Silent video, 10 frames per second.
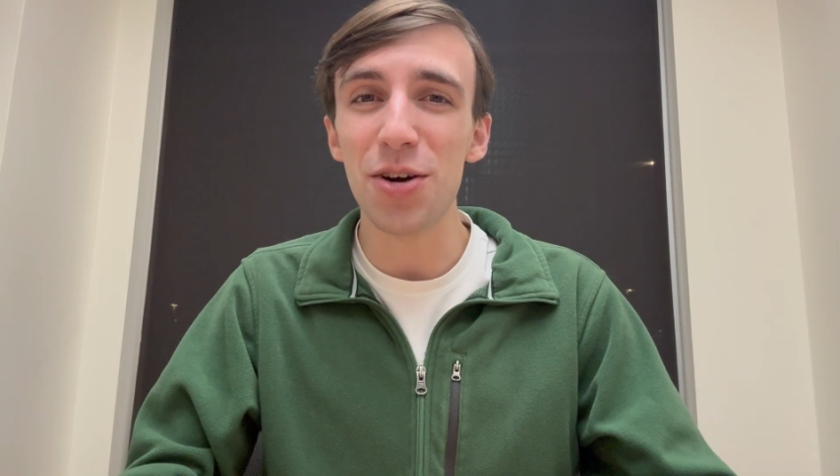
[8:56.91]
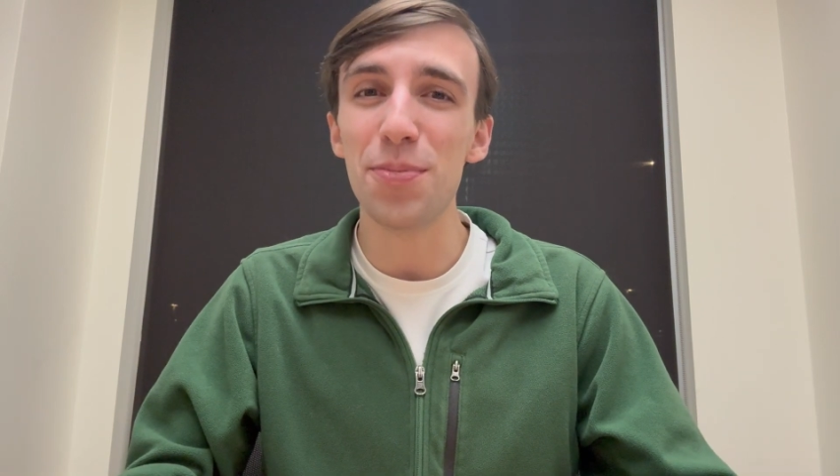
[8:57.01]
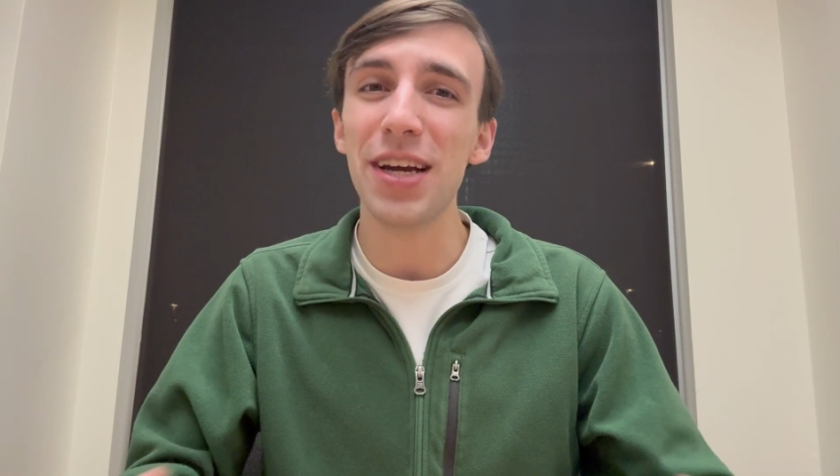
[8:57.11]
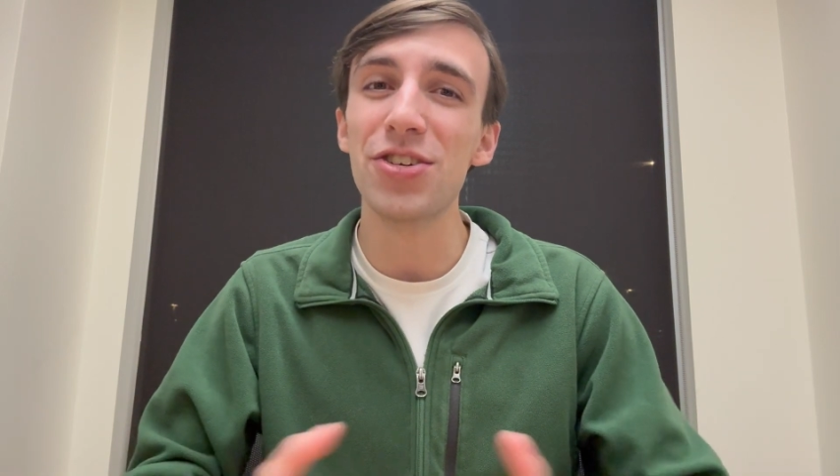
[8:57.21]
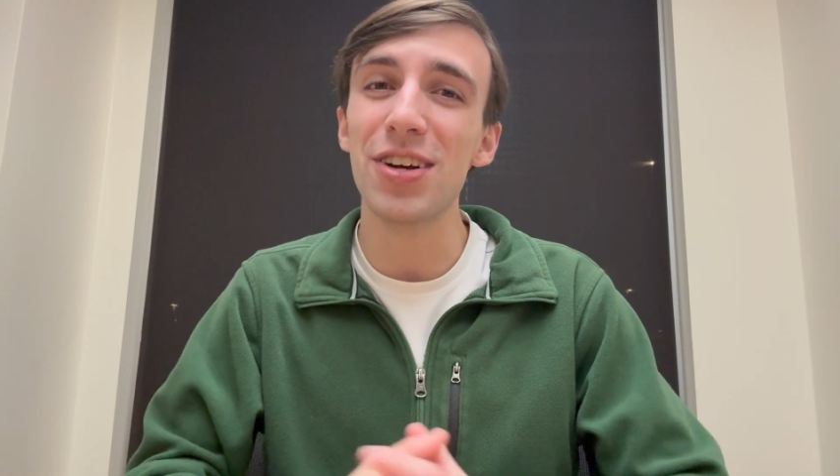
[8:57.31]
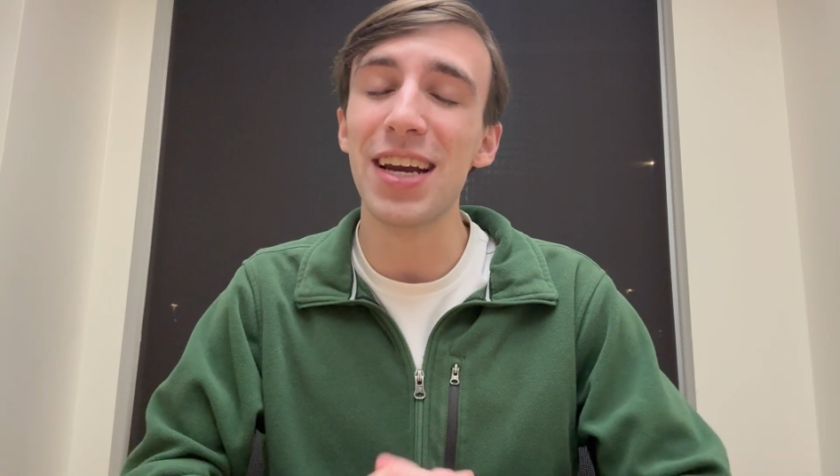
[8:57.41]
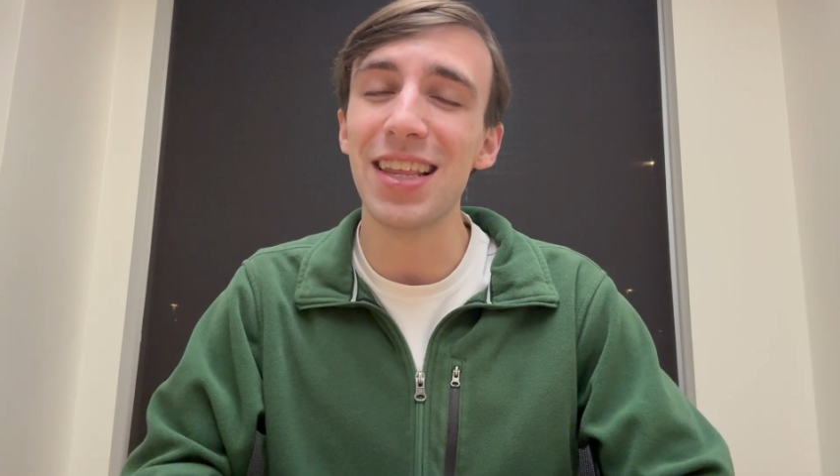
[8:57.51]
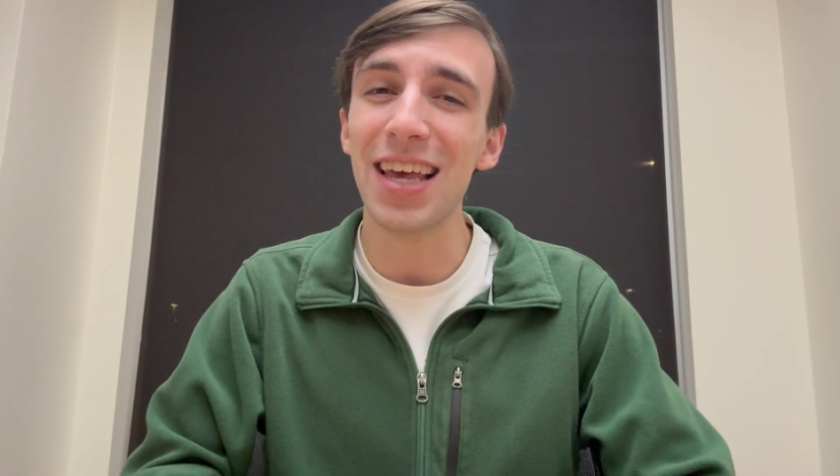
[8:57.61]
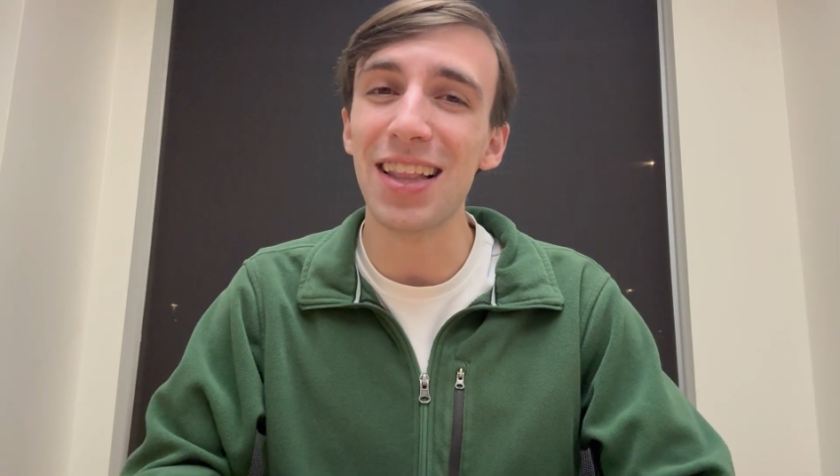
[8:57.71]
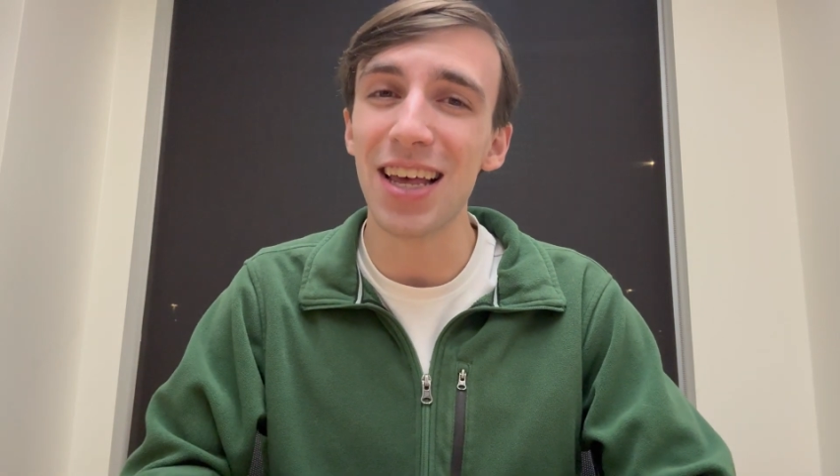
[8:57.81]
make sure to hit
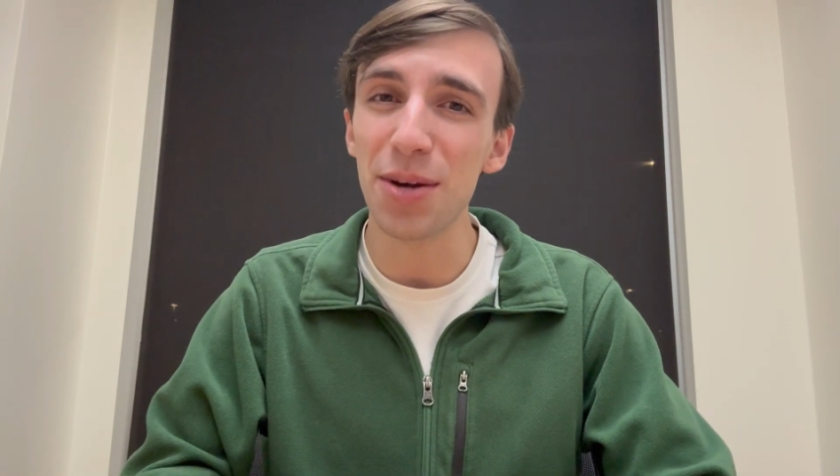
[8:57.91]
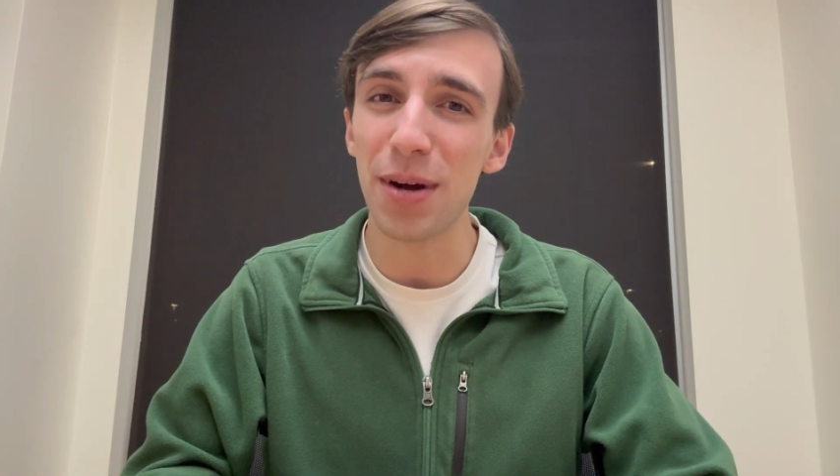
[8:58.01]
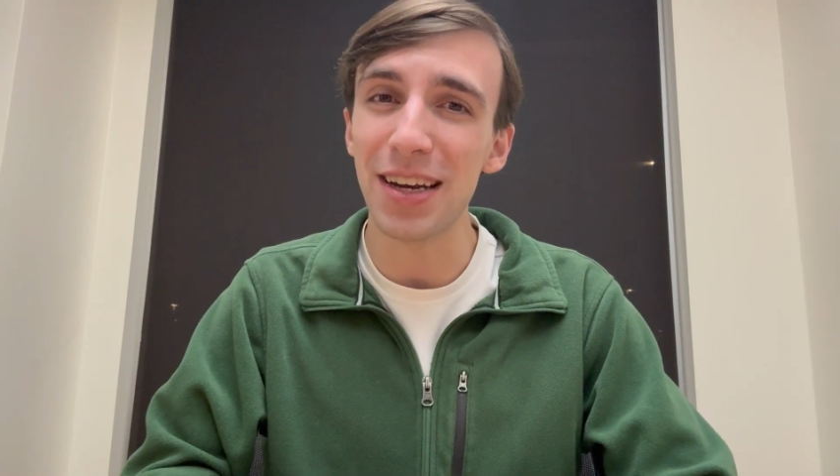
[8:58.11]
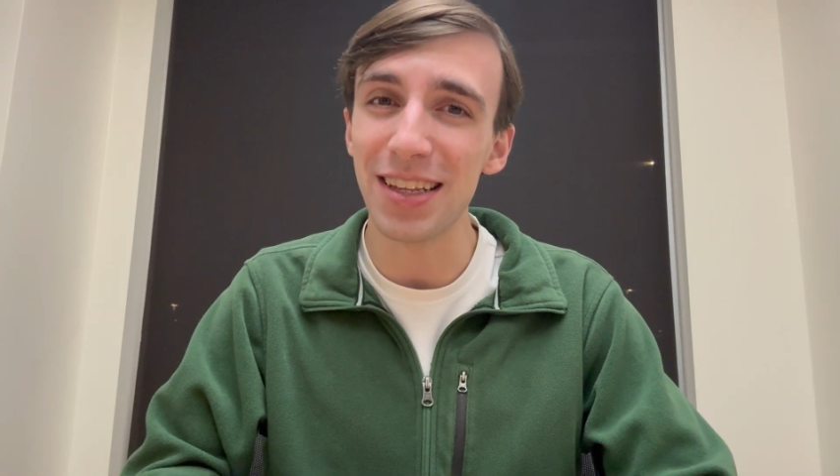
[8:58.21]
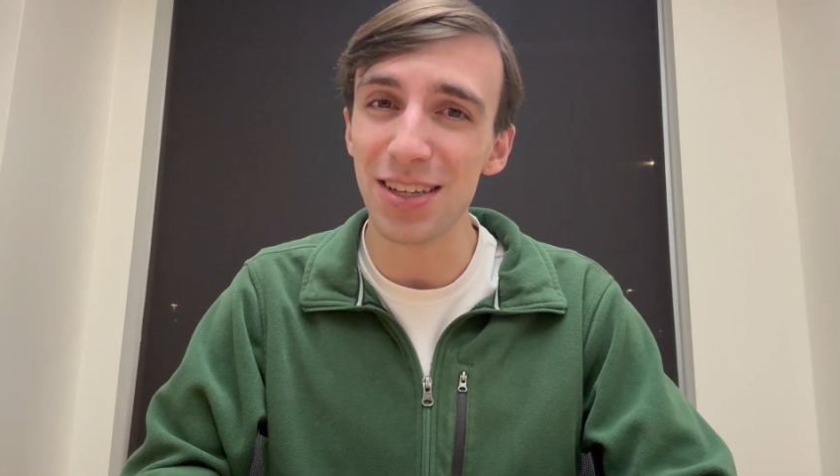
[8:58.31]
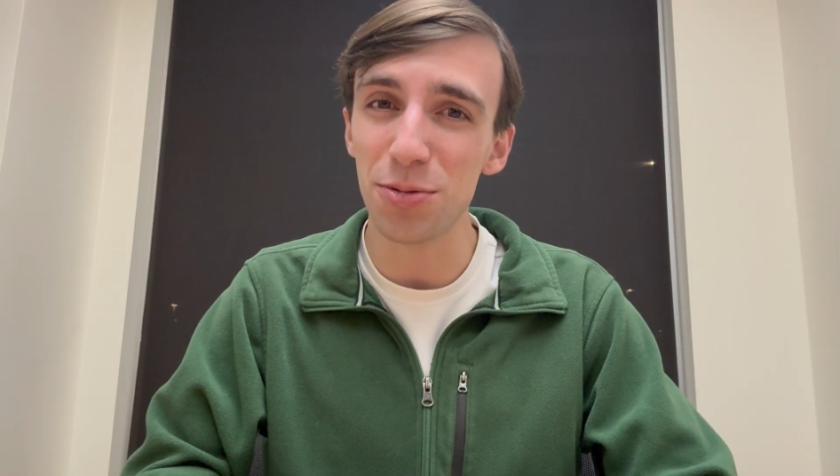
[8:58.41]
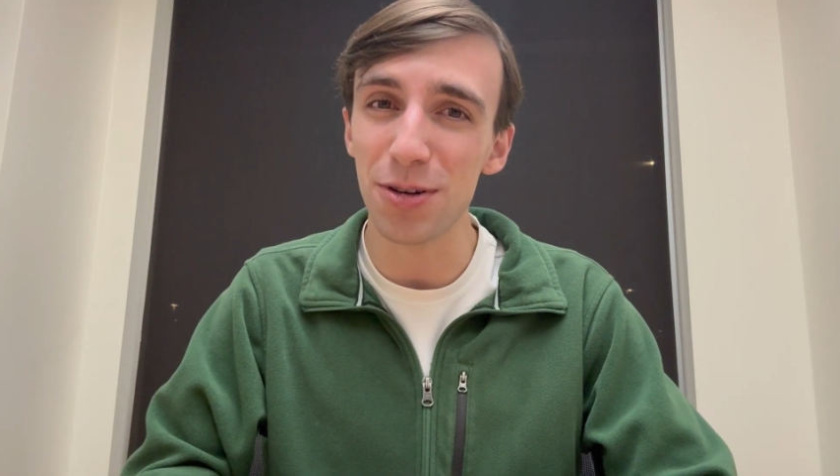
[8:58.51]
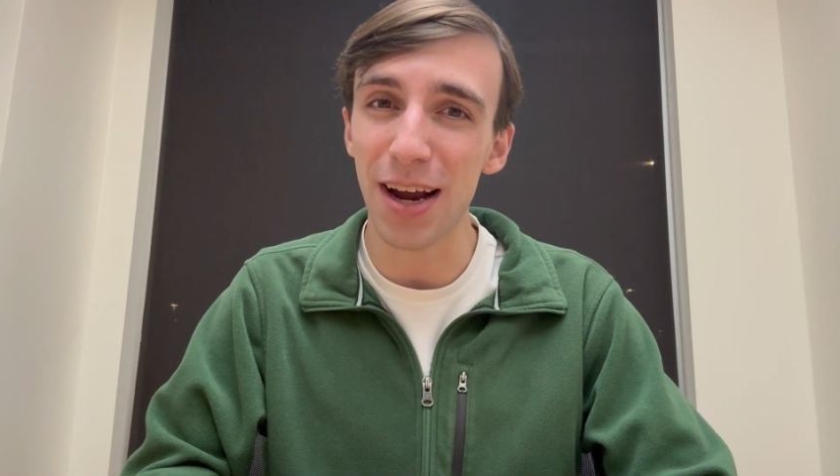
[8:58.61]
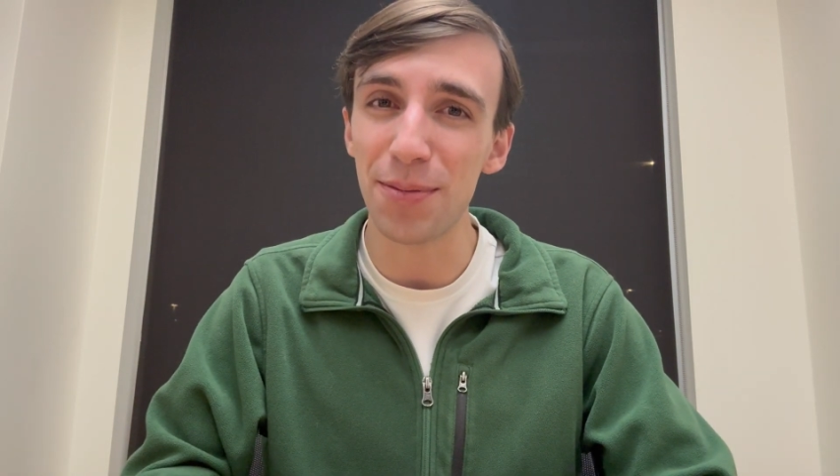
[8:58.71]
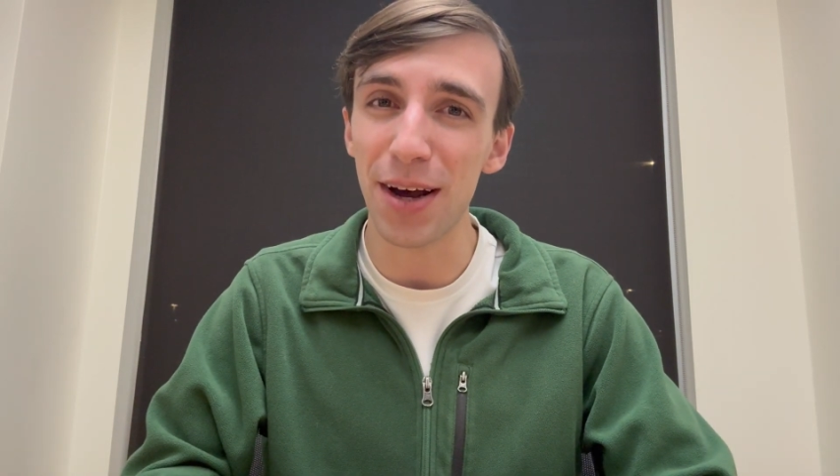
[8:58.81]
that like button and
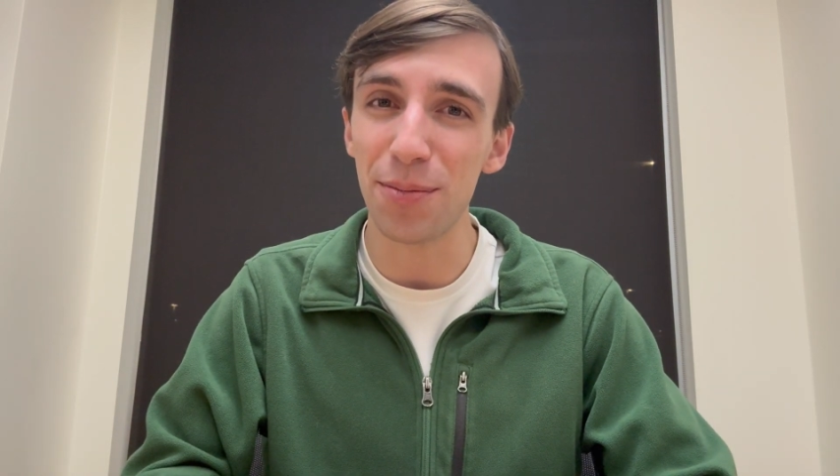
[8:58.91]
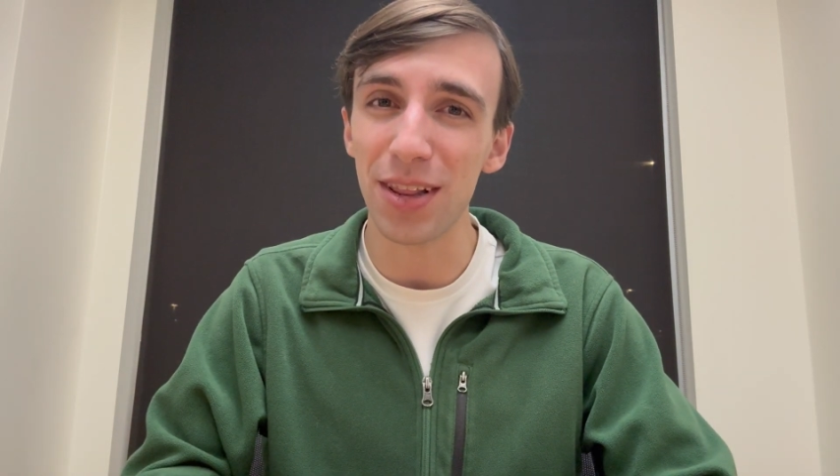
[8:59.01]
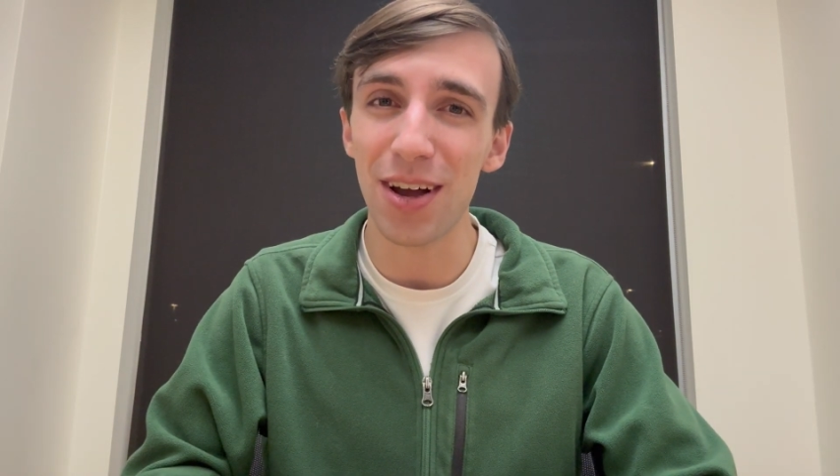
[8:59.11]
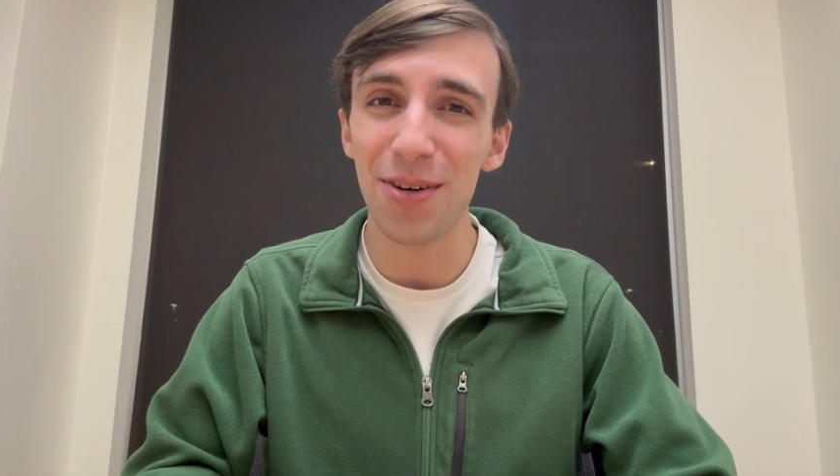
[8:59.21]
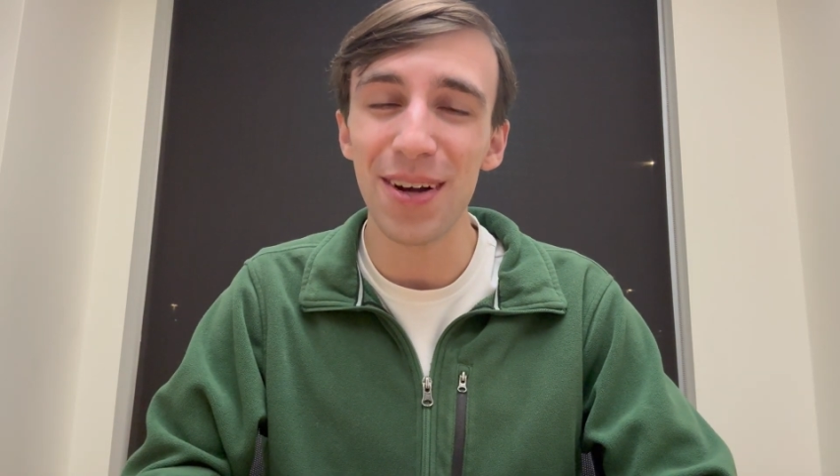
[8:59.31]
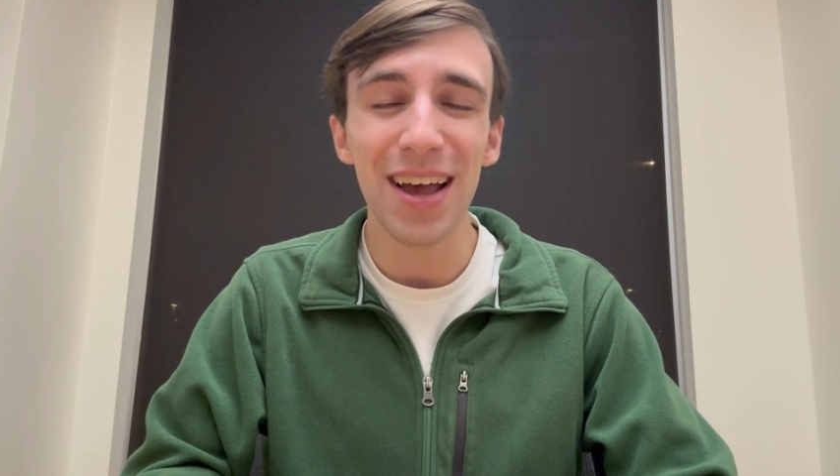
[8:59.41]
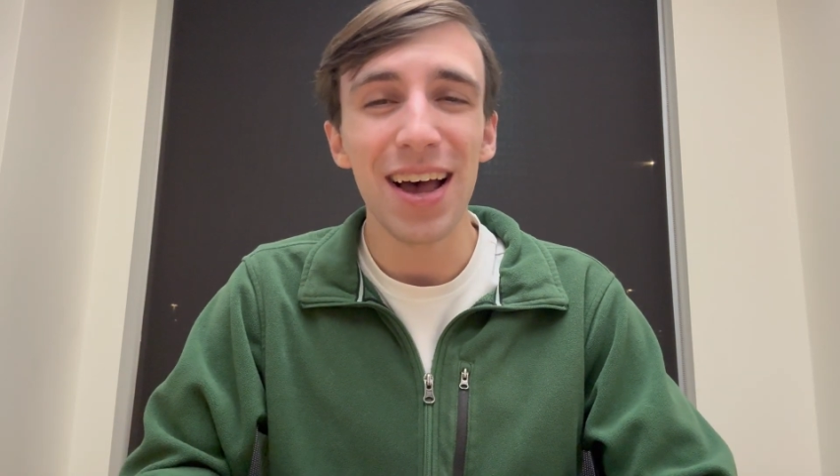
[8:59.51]
subscribe down below.